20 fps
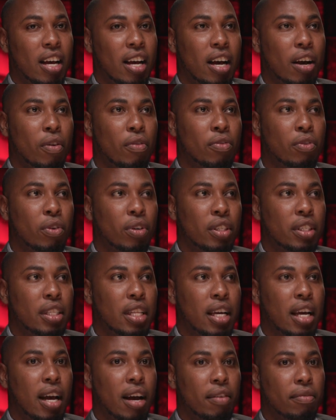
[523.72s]
uh, of course,
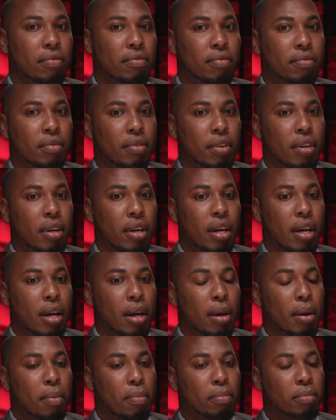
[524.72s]
they have
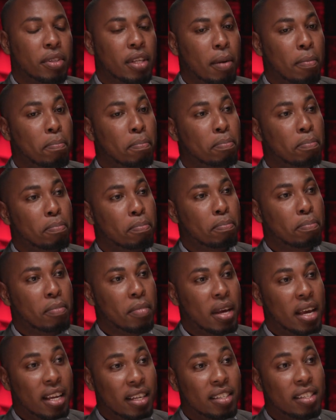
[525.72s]
um, some
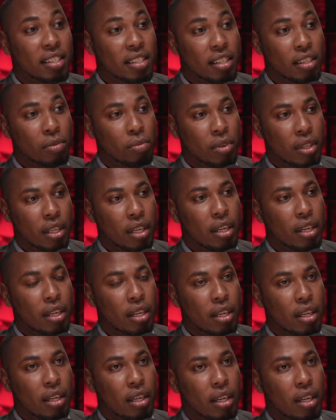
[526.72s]
entities
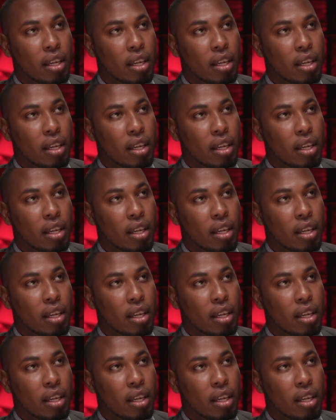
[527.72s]
within